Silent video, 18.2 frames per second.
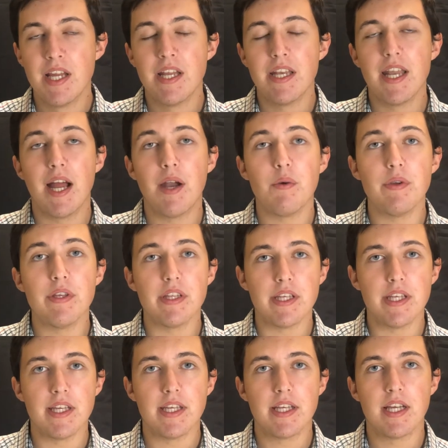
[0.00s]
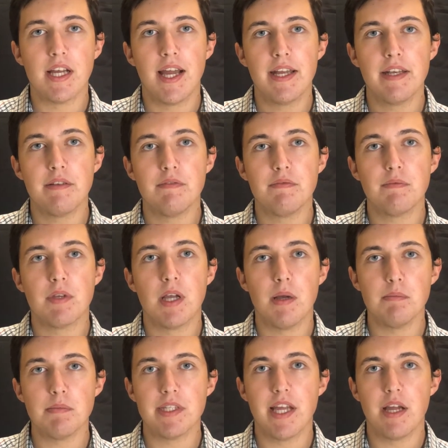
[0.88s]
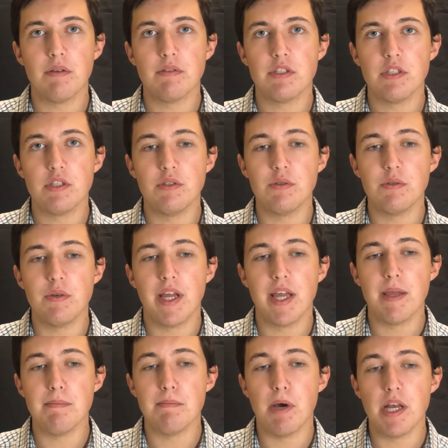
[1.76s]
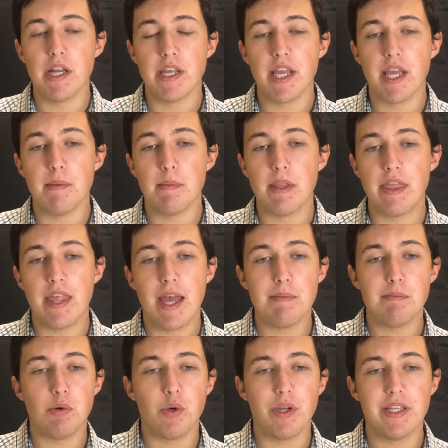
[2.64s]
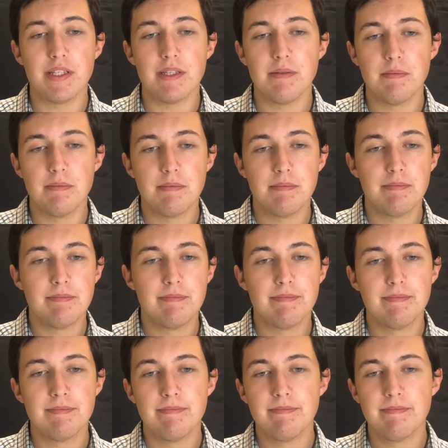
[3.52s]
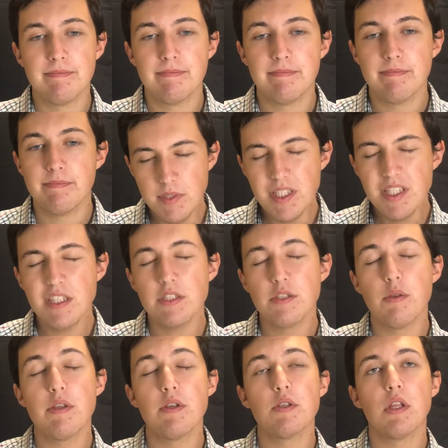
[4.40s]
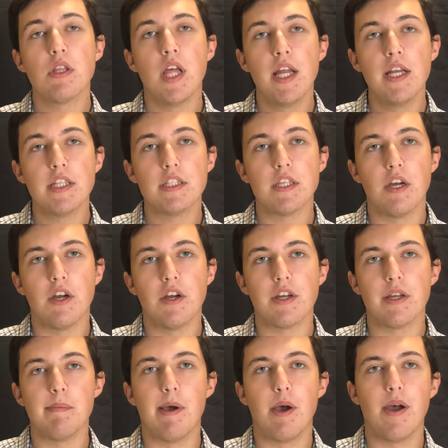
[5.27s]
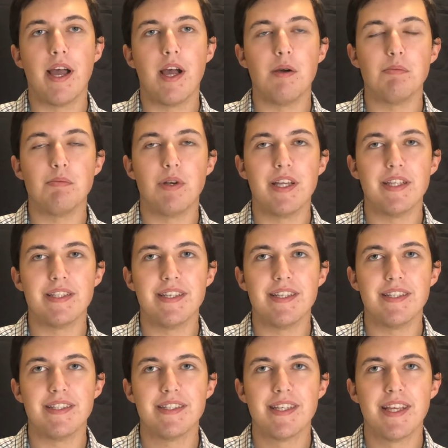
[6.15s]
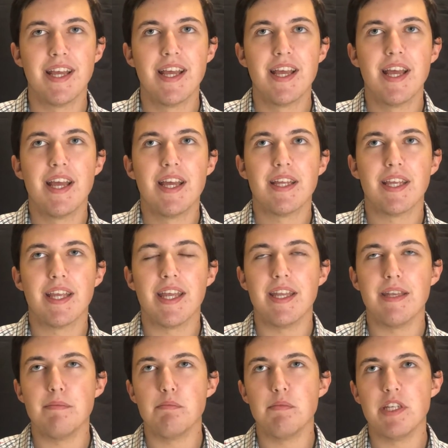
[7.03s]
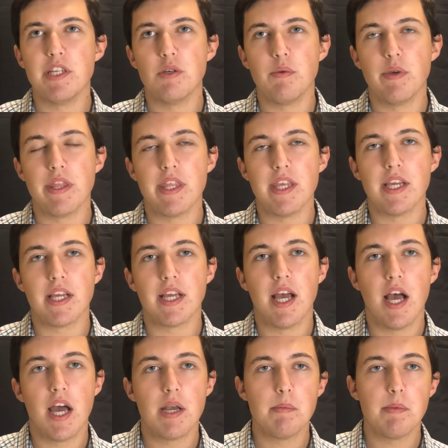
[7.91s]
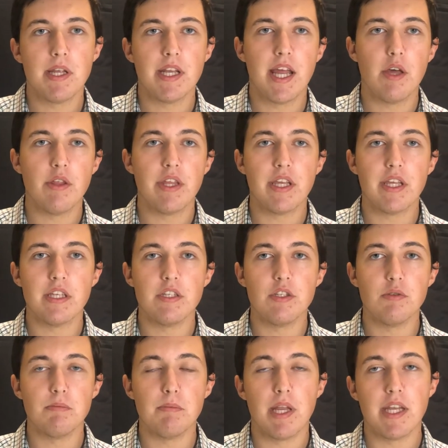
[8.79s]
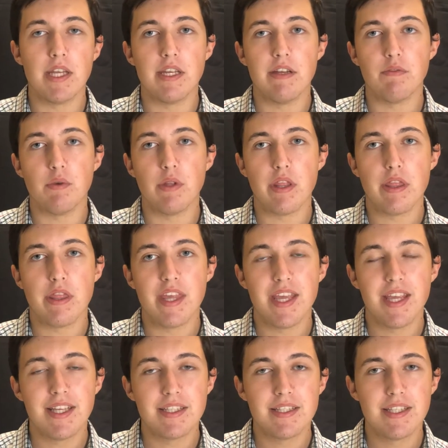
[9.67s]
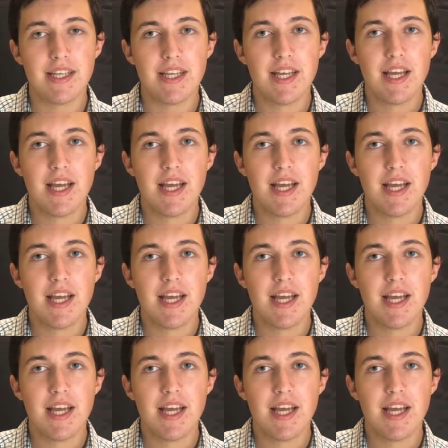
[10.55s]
Not really. It kind of comes down to a money game at that point. So there's a lot of talk about how presidents can deal with the economy and how they can do many different things.